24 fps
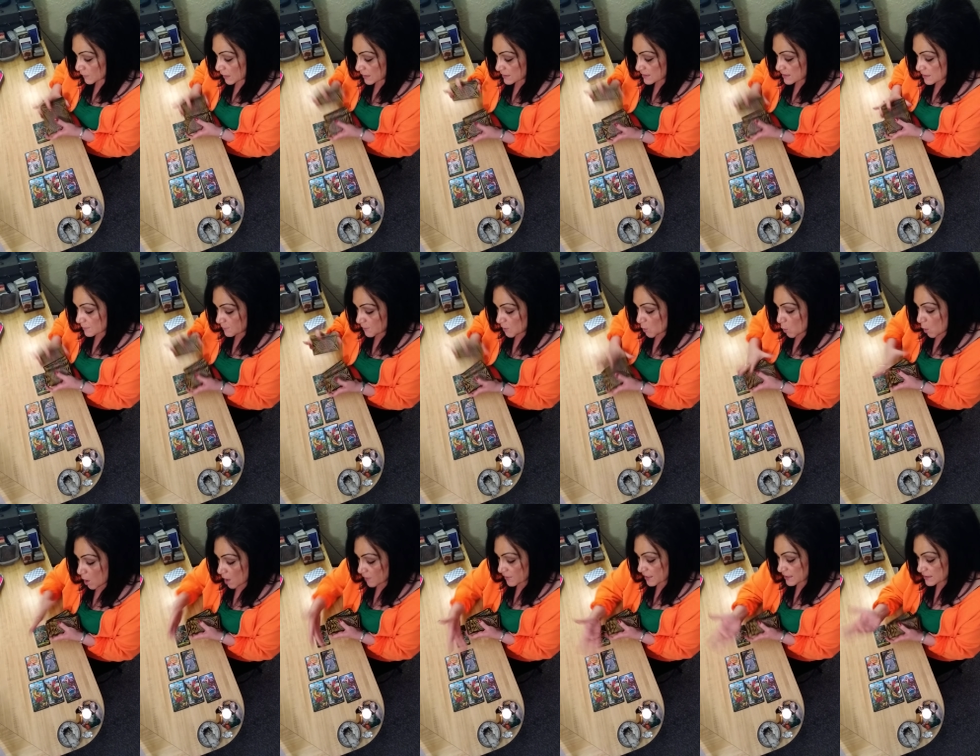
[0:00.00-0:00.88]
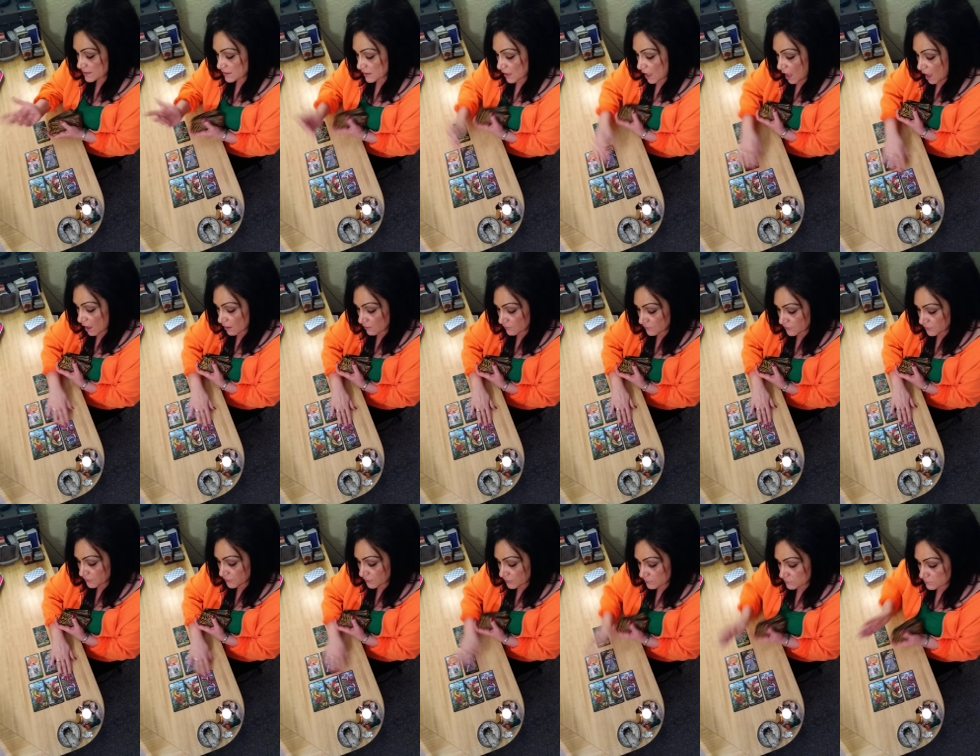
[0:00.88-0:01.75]
And some of you all, that's love
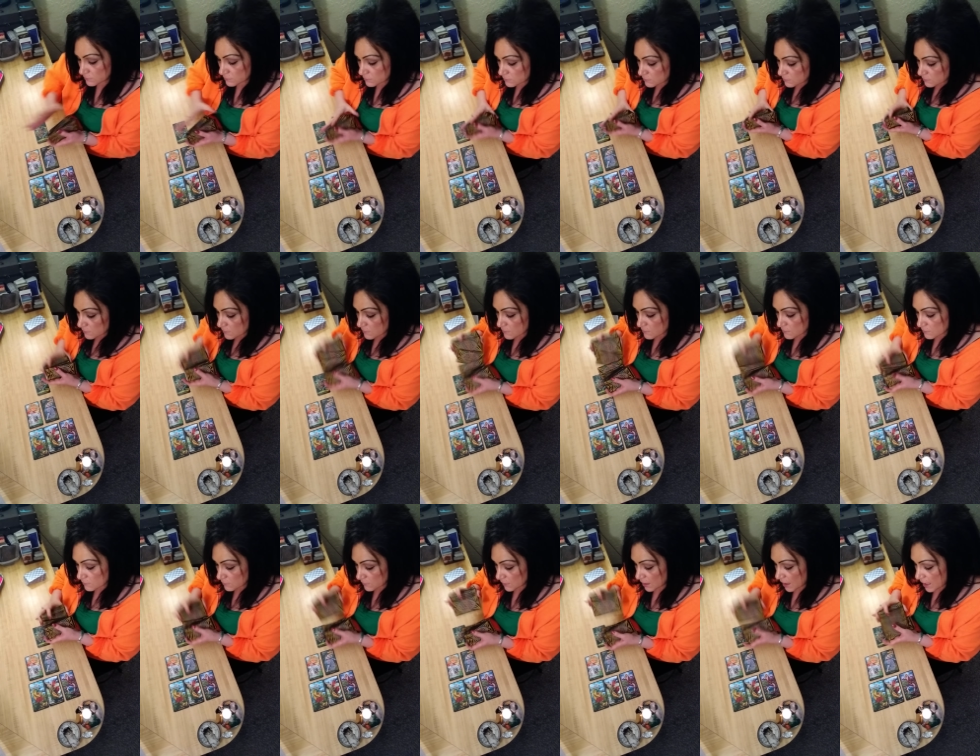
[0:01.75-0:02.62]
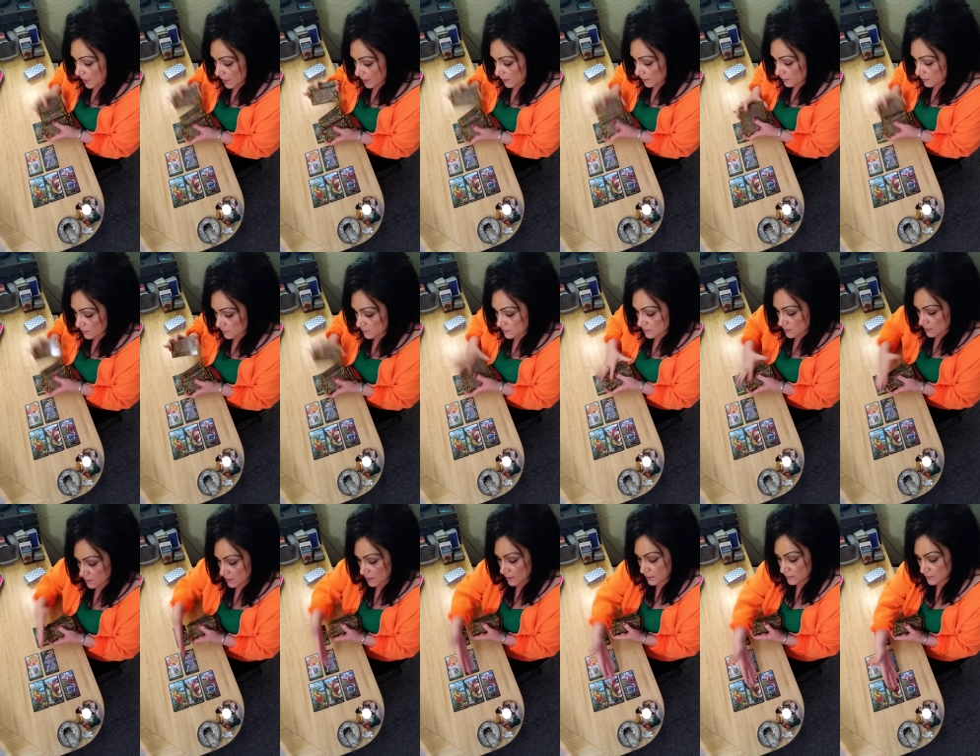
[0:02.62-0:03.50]
okay?
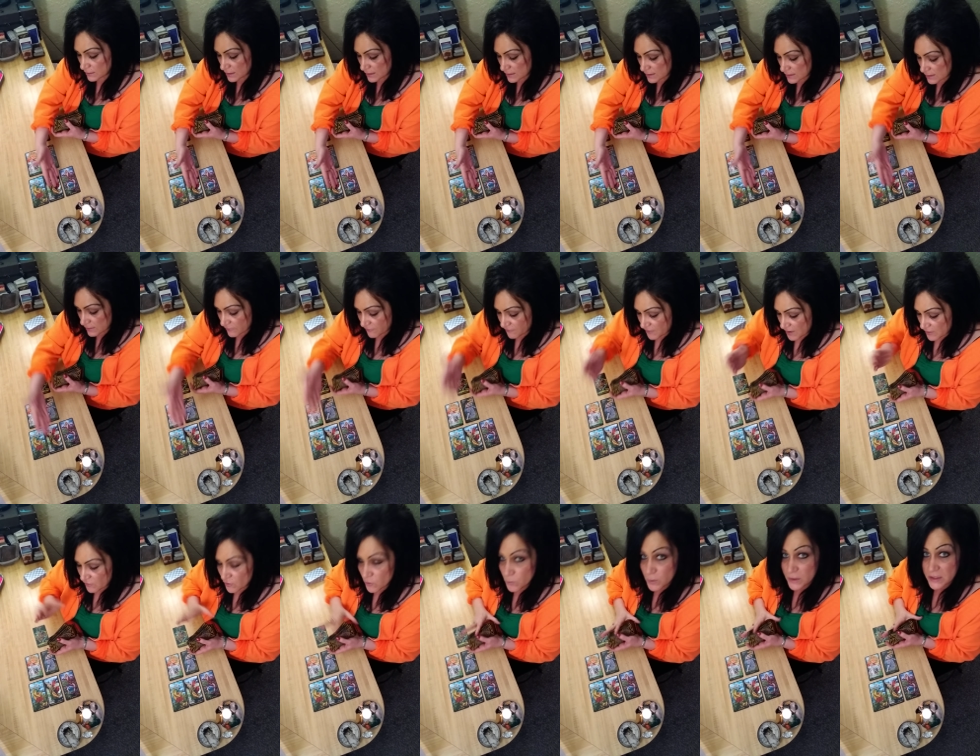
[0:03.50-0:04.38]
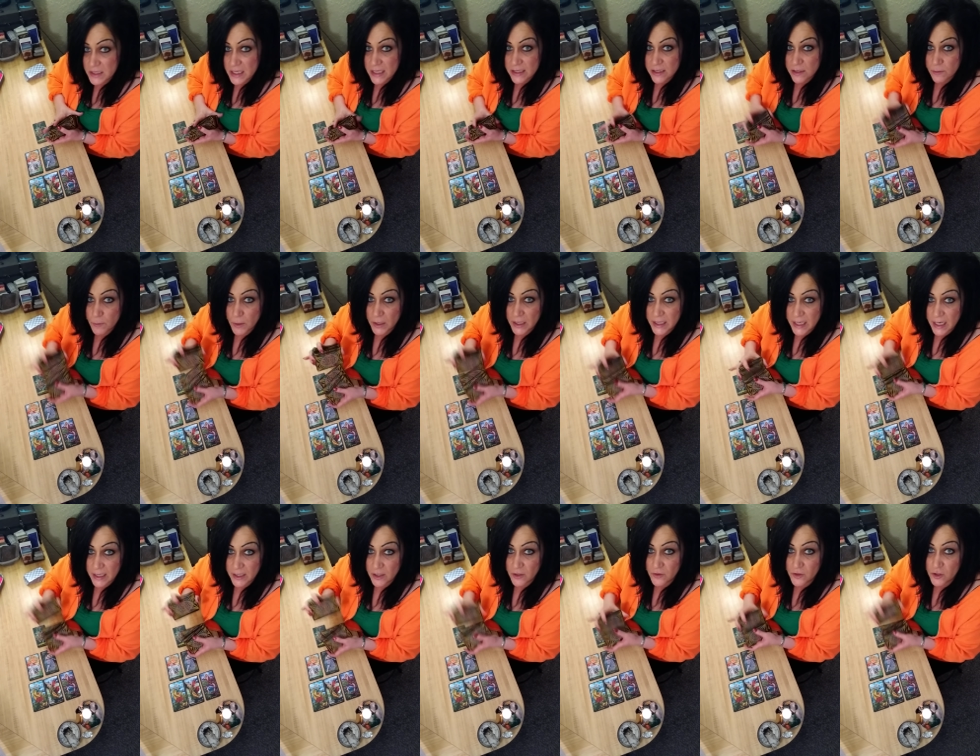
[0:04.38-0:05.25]
It's And this is a favorable testimony
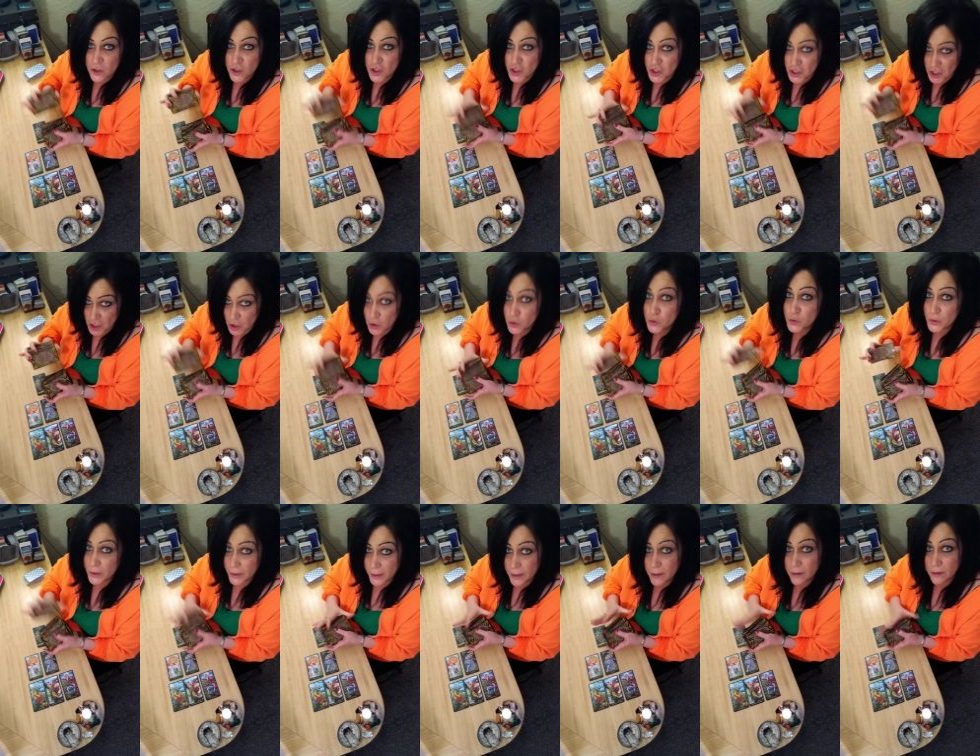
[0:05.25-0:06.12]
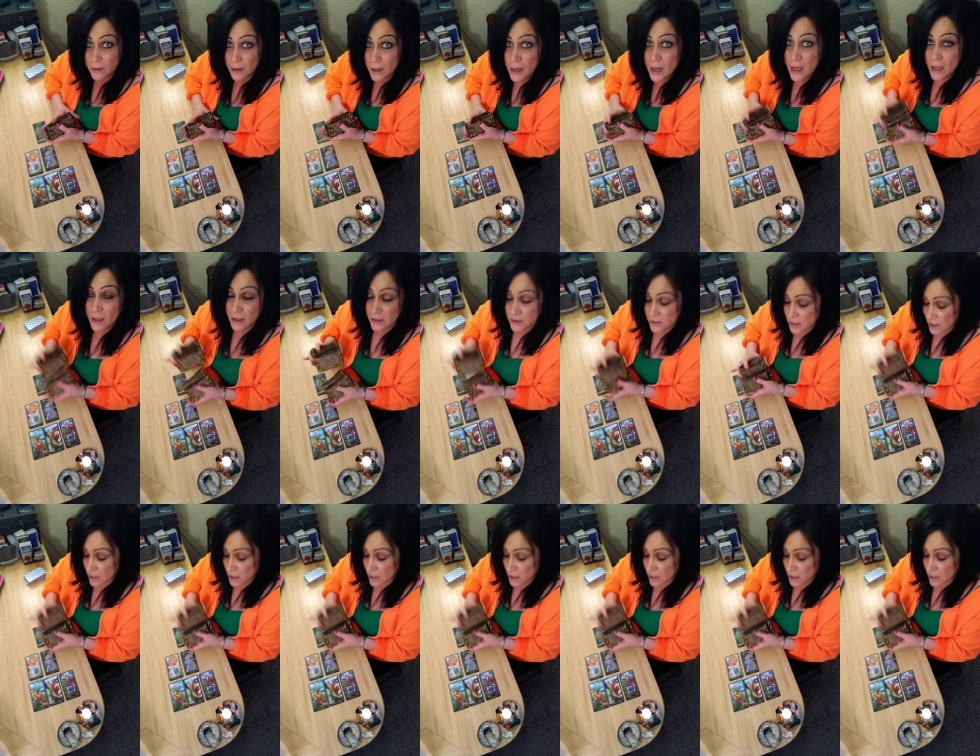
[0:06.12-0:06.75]
down here. There's children here. There's